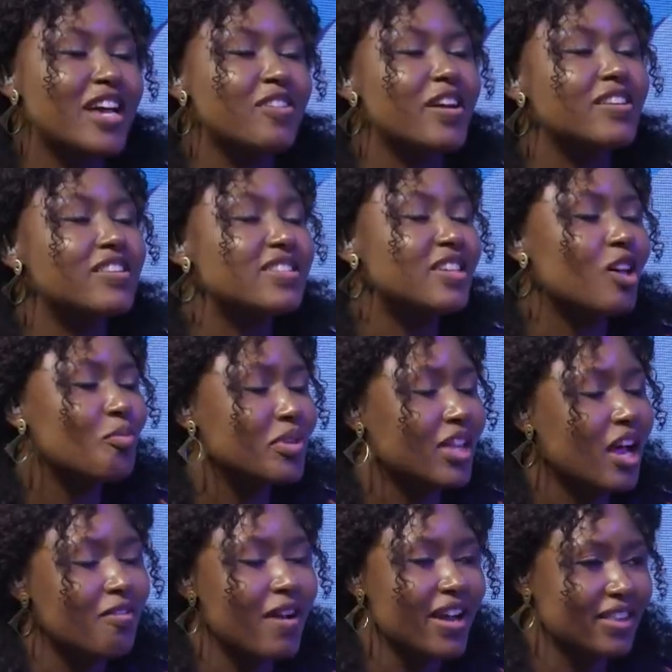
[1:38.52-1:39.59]
you're trying to tell me
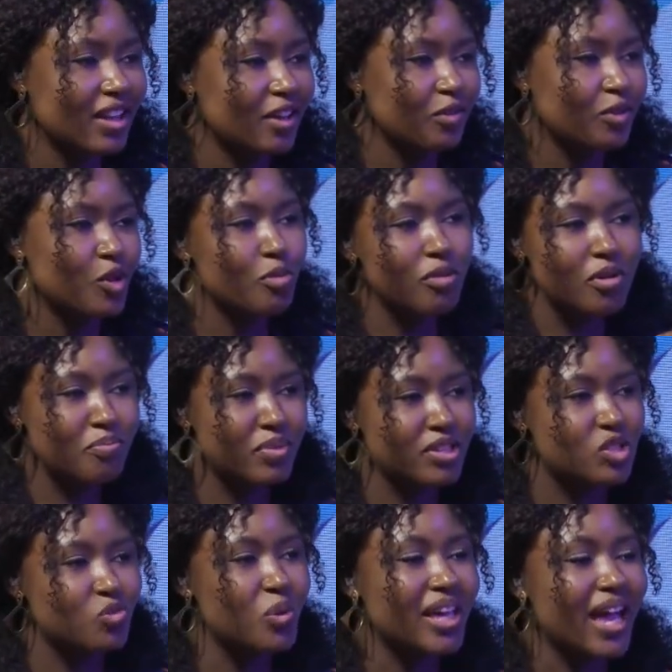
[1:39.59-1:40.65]
that right now, human
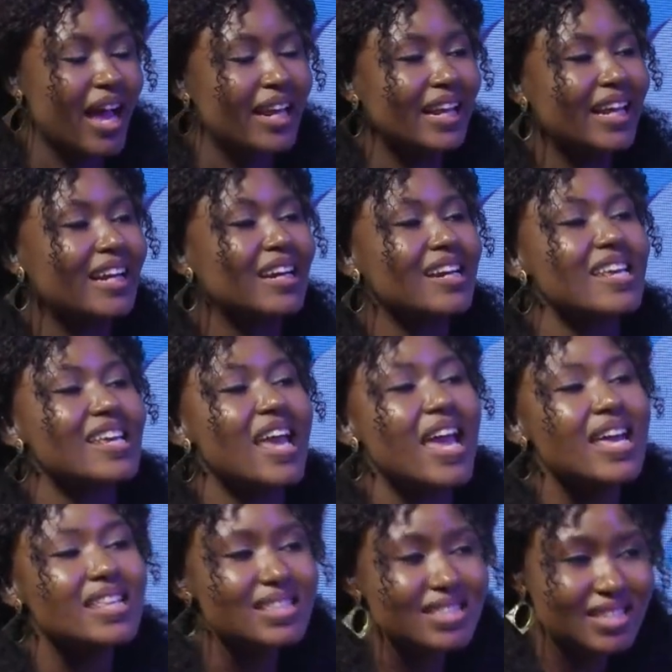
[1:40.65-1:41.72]
beings, we can
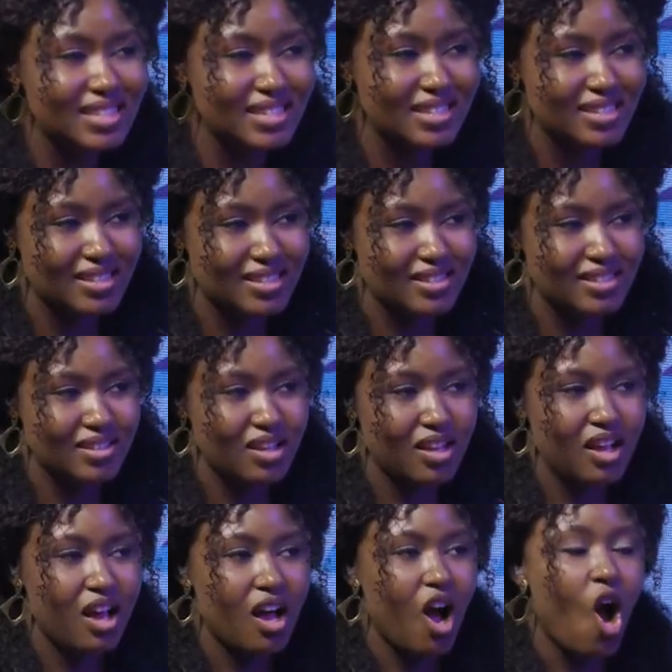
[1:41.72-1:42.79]
create
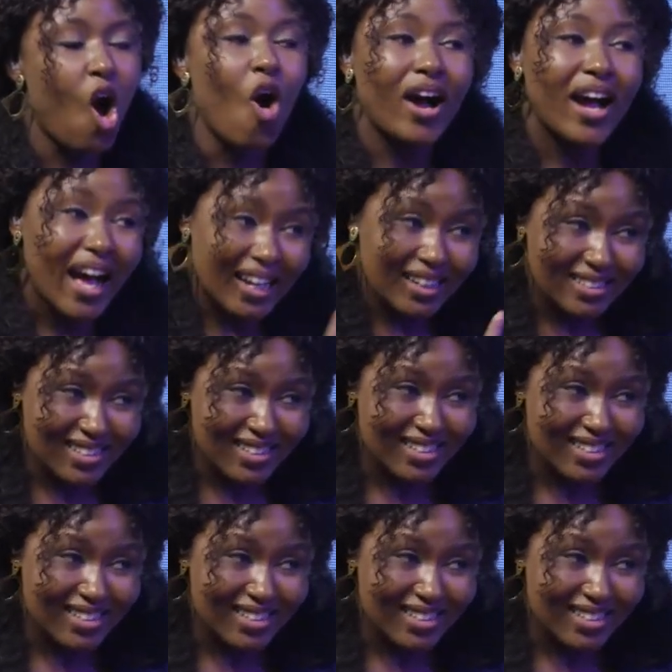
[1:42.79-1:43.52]
organs.